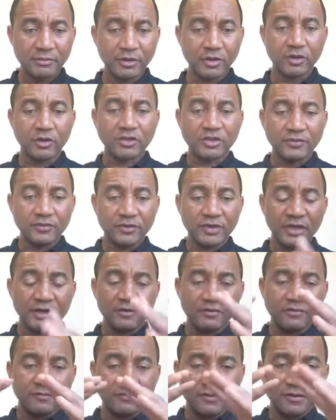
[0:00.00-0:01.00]
Because if you
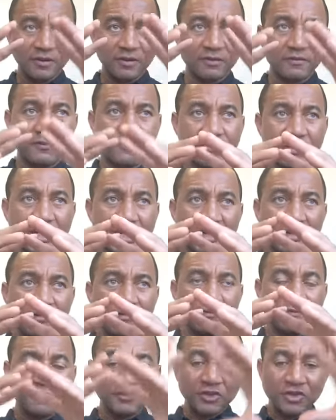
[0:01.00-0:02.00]
can
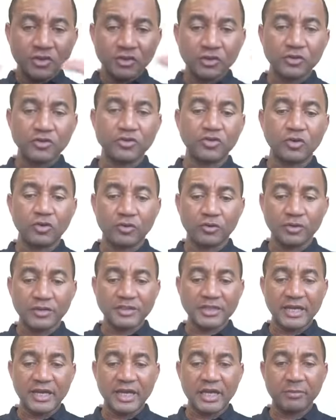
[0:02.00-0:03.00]
envision your
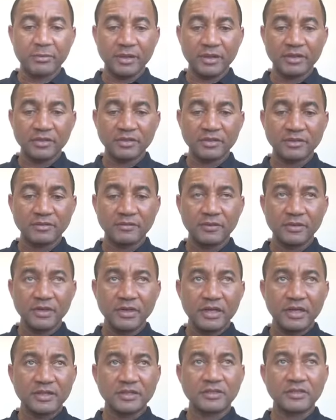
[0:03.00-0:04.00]
retirement
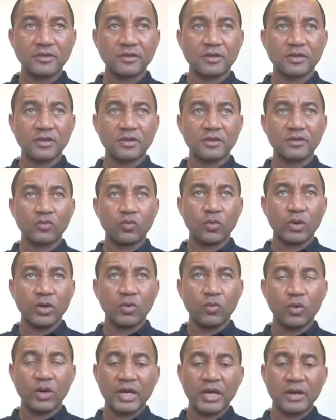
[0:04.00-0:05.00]
and say, okay, well,
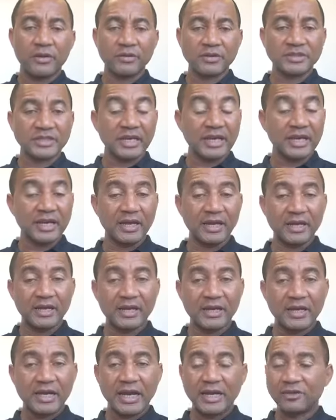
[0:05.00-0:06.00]
when I retire,
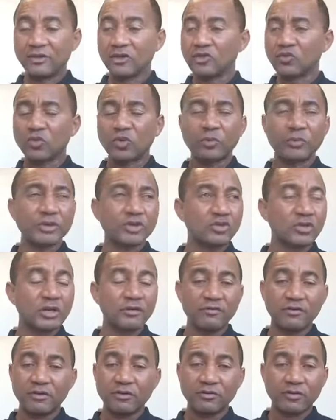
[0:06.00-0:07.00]
I just want to be
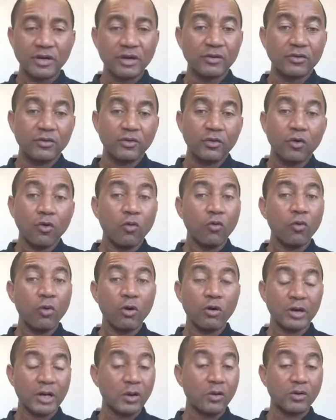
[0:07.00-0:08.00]
traveling around the whole
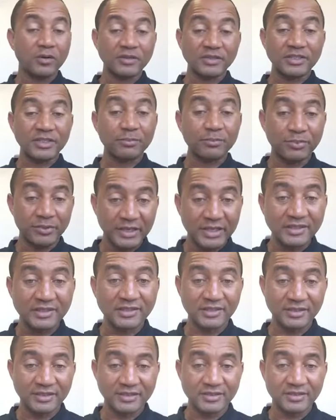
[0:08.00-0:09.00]
world. I want to see
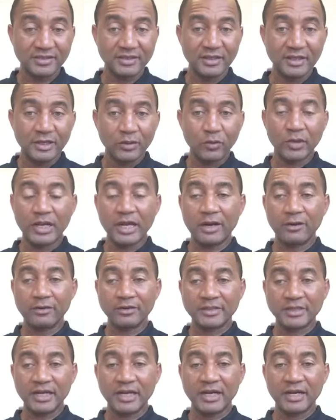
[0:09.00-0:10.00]
places when I
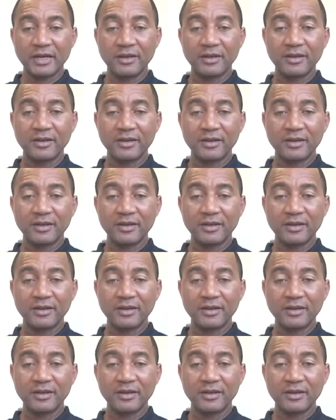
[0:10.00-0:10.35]
retire.